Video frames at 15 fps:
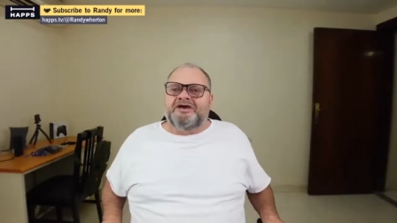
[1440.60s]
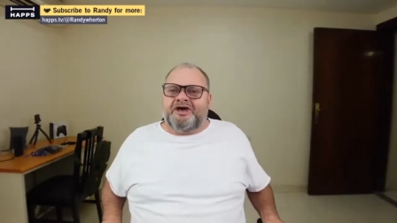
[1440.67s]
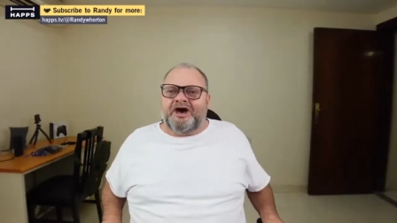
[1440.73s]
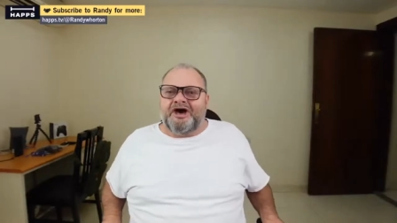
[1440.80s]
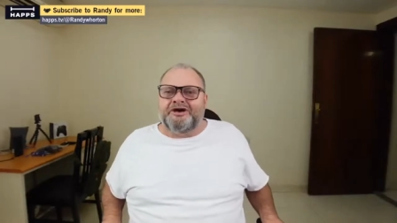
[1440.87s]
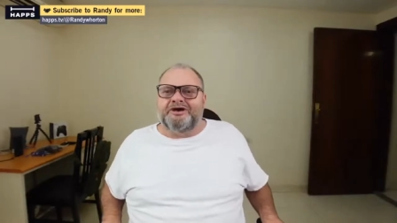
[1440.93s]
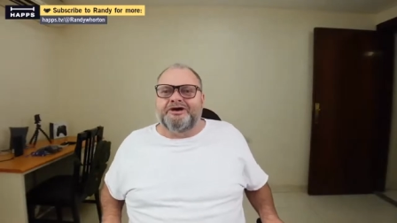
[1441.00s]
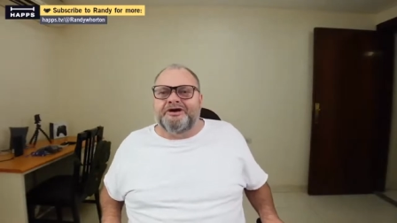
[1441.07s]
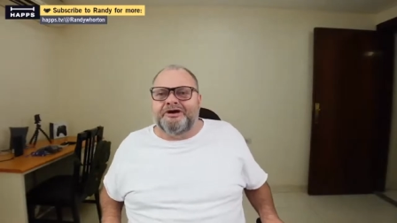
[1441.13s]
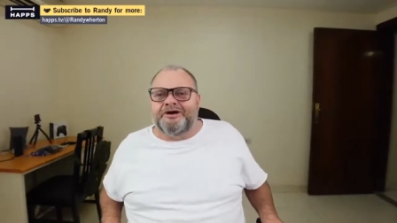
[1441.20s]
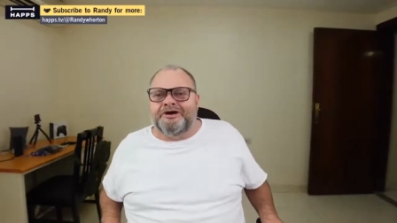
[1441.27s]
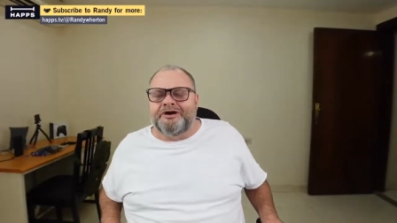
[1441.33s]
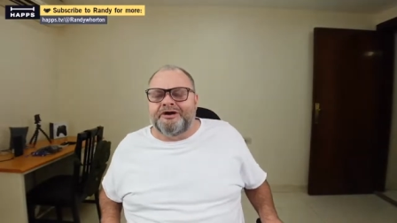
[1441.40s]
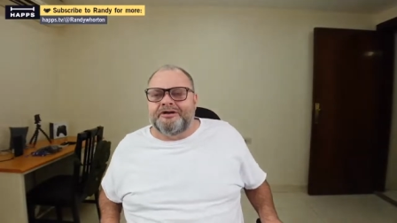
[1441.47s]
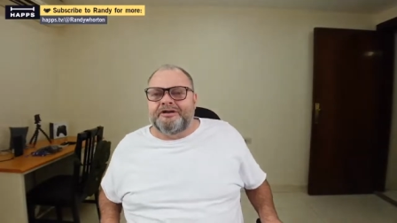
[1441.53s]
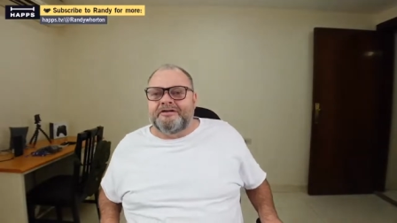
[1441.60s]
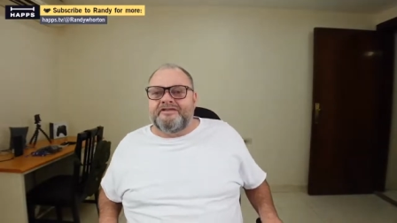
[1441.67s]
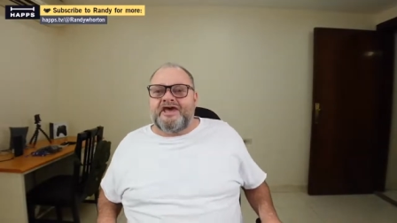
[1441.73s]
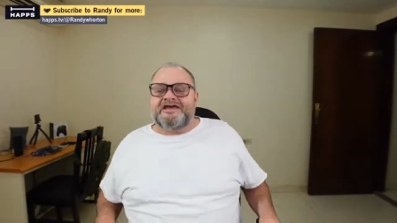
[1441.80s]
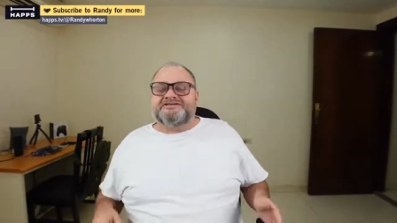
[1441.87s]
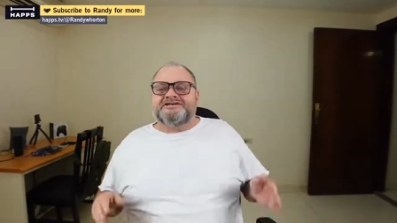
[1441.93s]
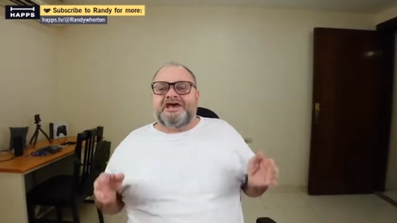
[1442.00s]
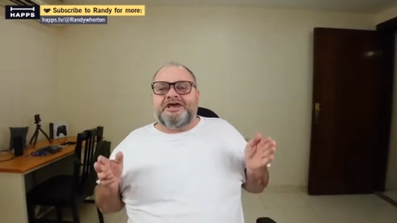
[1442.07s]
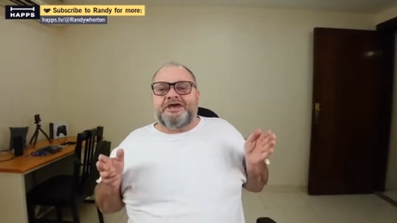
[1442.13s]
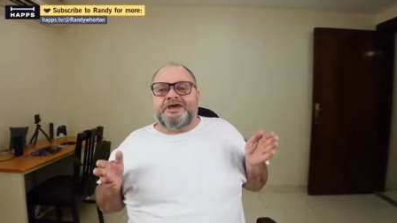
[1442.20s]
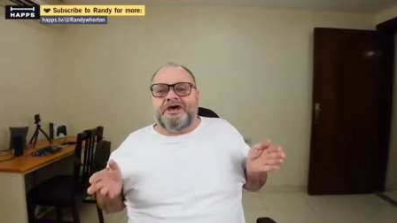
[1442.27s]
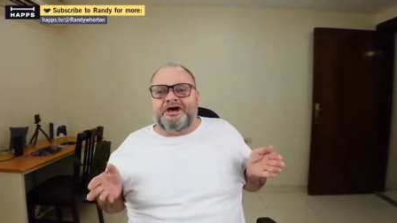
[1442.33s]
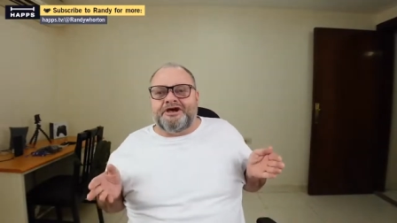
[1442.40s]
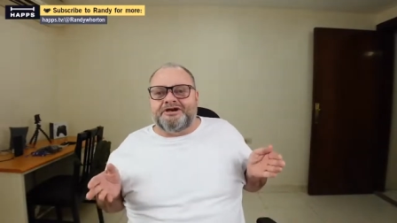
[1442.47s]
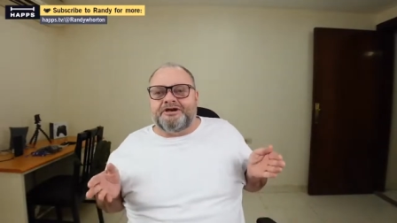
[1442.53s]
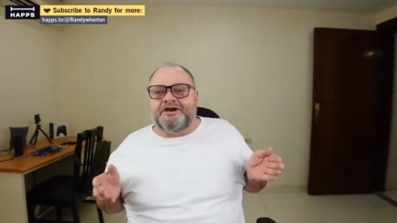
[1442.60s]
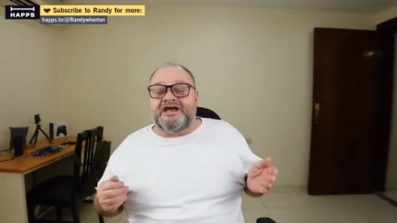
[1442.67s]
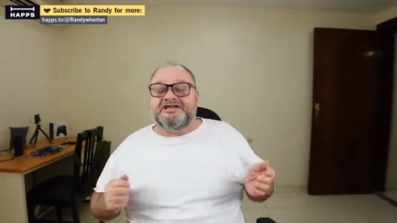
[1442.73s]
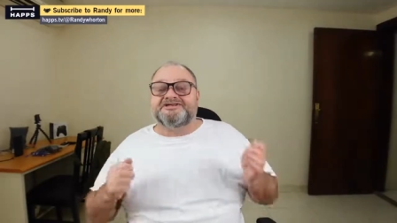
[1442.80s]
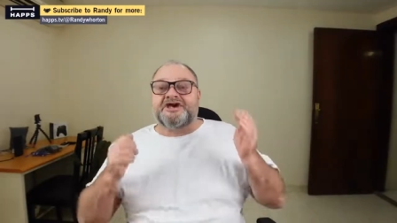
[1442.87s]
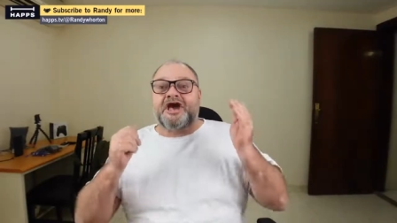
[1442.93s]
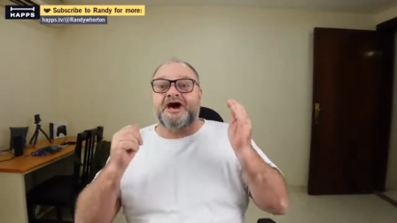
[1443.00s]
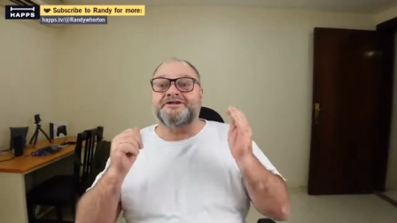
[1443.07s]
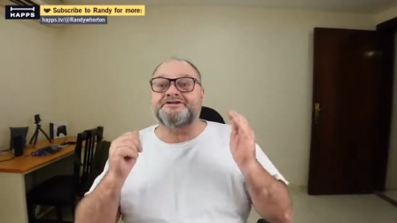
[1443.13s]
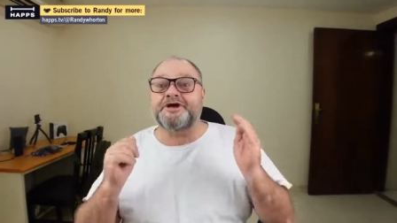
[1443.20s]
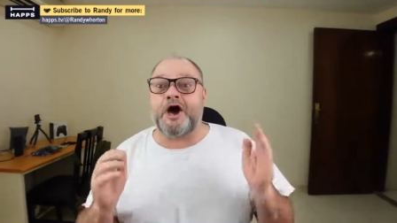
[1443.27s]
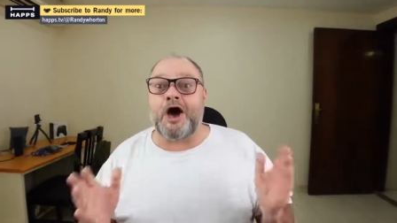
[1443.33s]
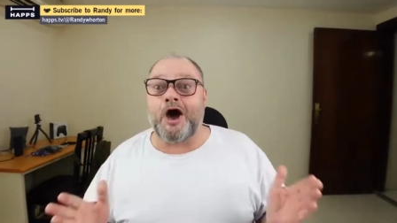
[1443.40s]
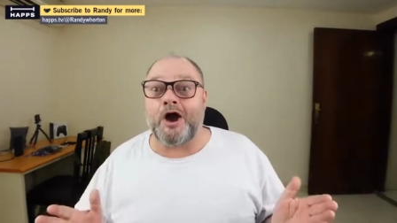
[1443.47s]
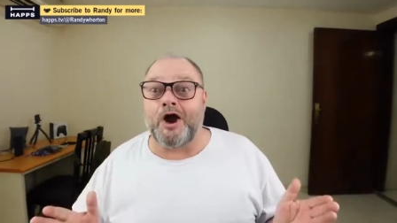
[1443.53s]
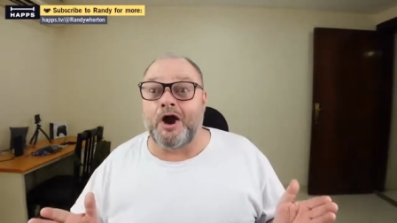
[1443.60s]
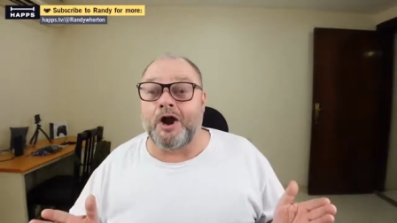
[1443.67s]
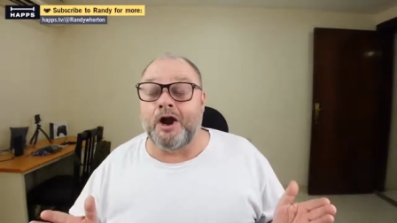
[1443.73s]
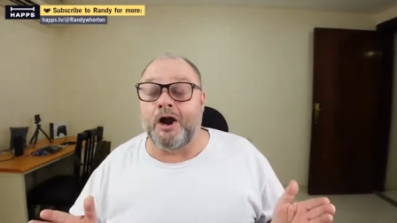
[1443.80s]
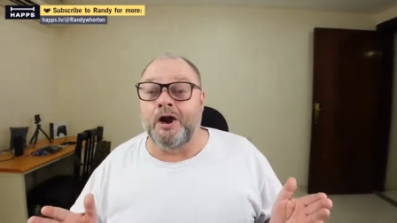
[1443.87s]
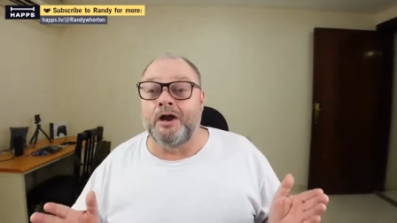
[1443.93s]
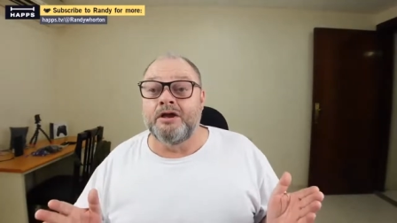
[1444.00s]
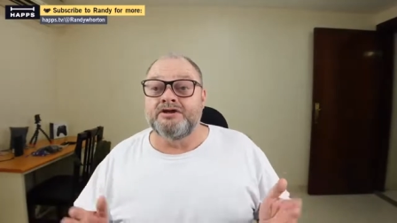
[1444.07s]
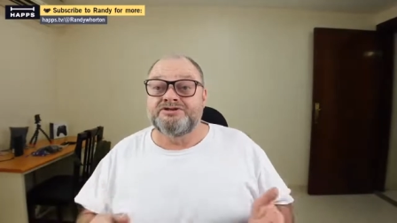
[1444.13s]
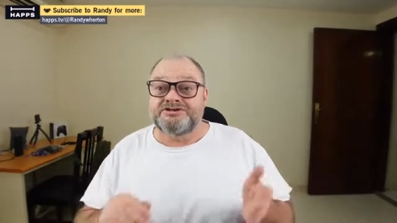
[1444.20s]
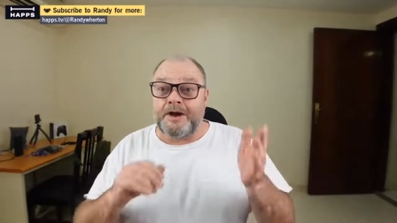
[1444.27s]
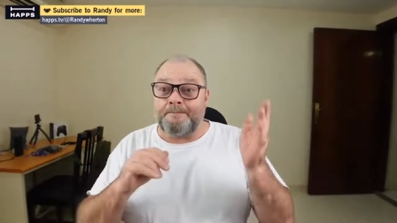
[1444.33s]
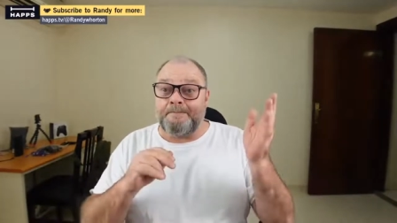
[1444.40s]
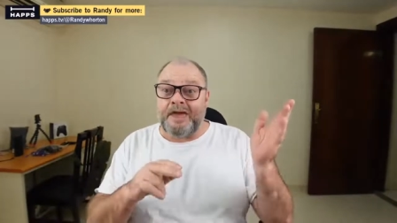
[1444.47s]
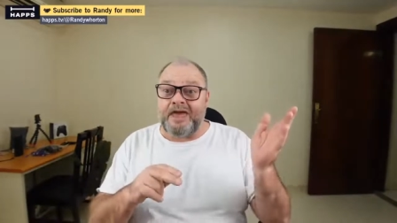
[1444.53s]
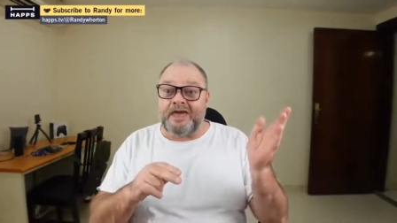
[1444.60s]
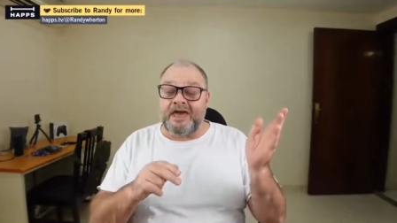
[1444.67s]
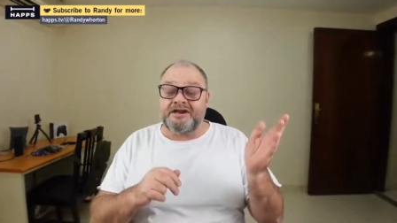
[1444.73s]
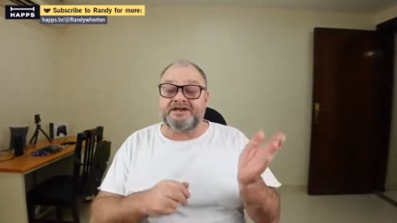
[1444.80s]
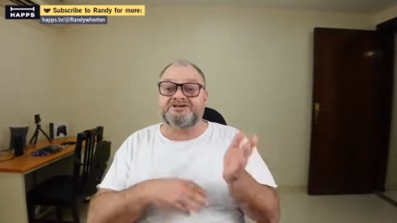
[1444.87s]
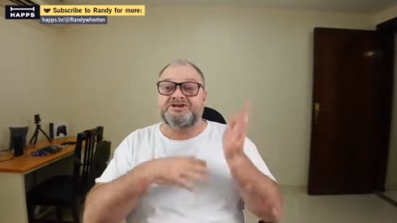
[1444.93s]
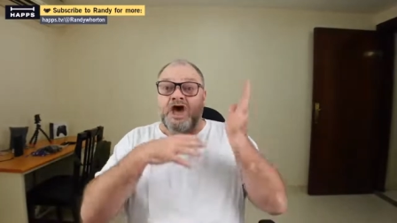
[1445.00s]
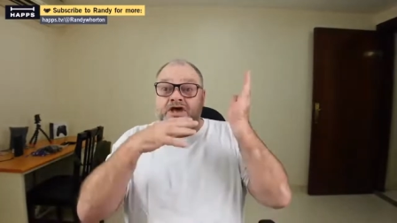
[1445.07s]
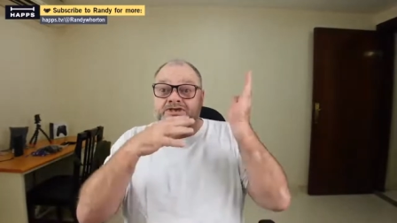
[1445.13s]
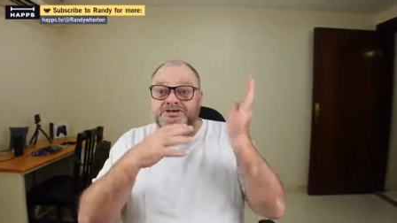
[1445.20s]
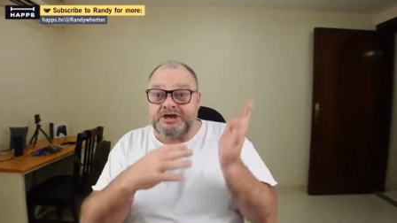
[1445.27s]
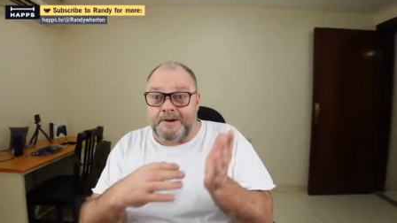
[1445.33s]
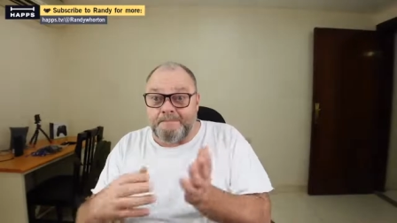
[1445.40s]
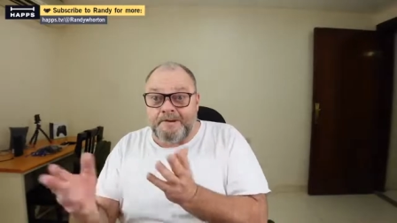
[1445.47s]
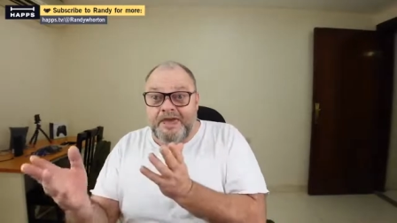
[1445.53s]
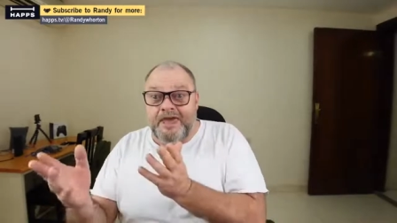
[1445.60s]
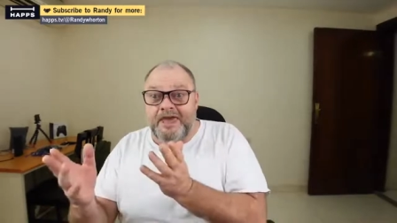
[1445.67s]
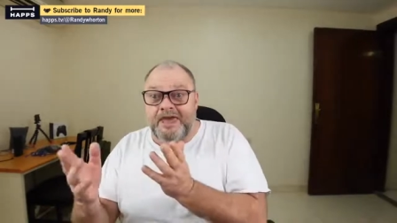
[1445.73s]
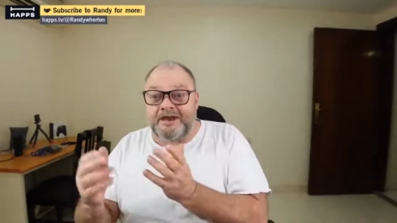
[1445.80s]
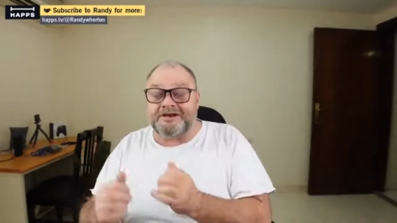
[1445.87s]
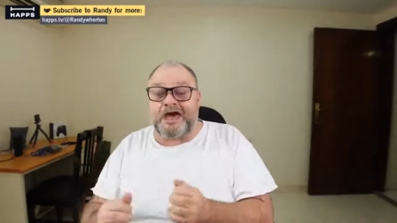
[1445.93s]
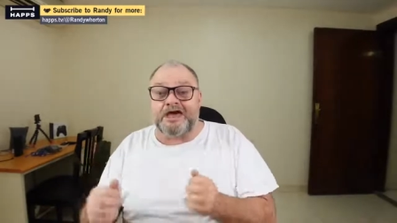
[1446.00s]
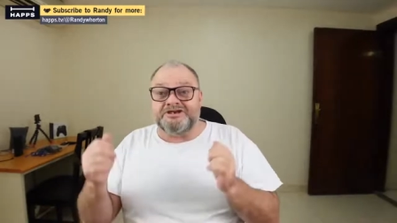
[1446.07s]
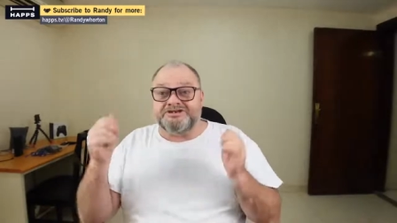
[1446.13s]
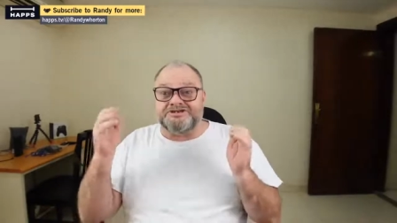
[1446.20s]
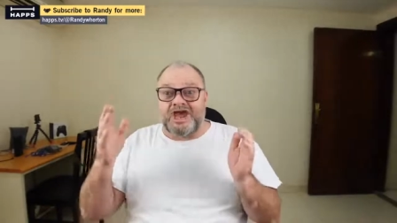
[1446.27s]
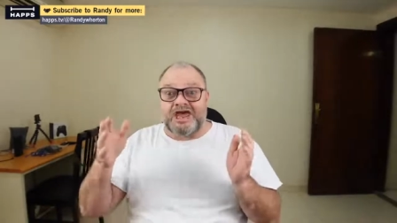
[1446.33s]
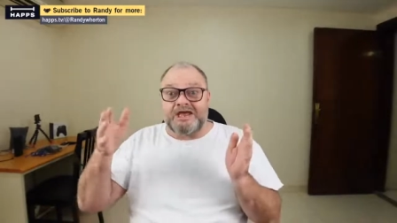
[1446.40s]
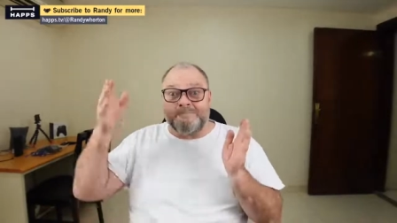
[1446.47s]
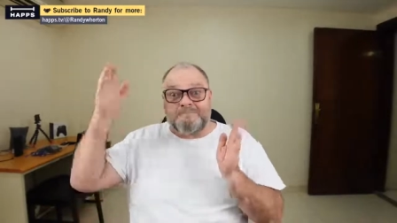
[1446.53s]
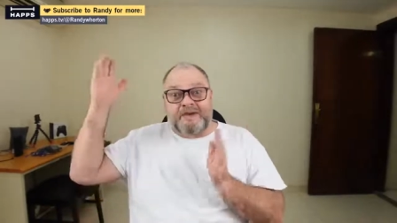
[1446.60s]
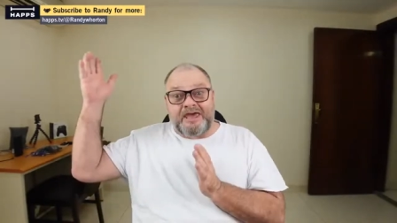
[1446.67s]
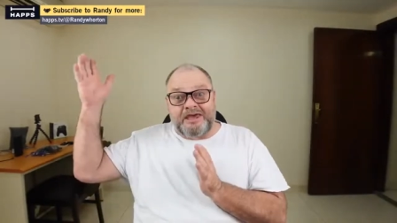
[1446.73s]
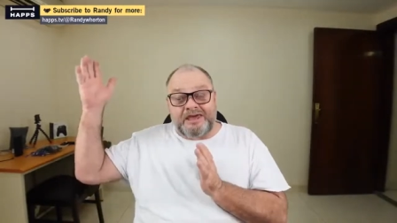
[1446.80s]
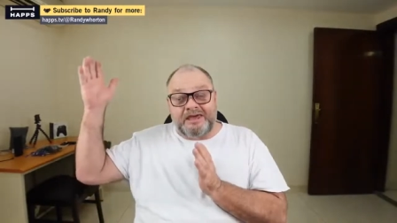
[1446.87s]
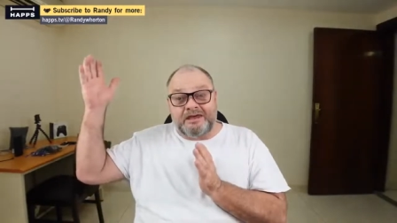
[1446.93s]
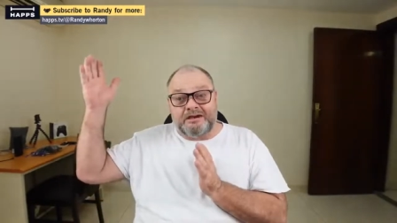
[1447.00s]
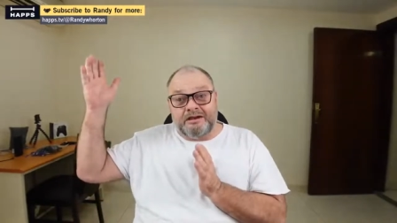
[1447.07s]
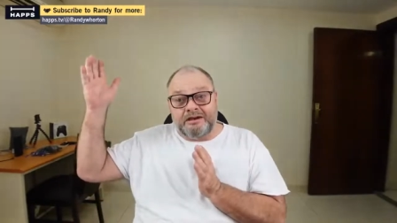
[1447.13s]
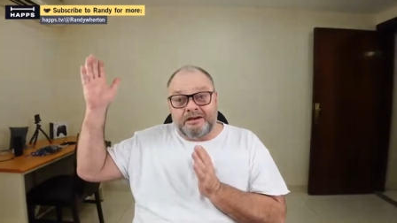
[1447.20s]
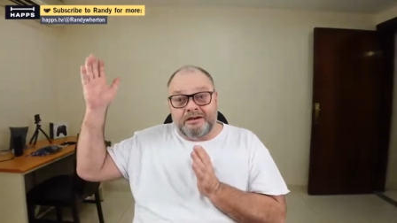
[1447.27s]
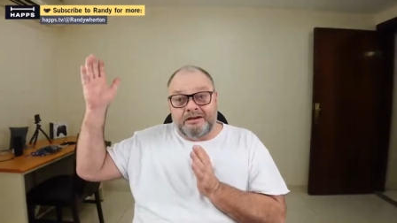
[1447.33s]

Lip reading: Qatar. They say Qatar. It's Qatar. Japan is Japan, not Japan.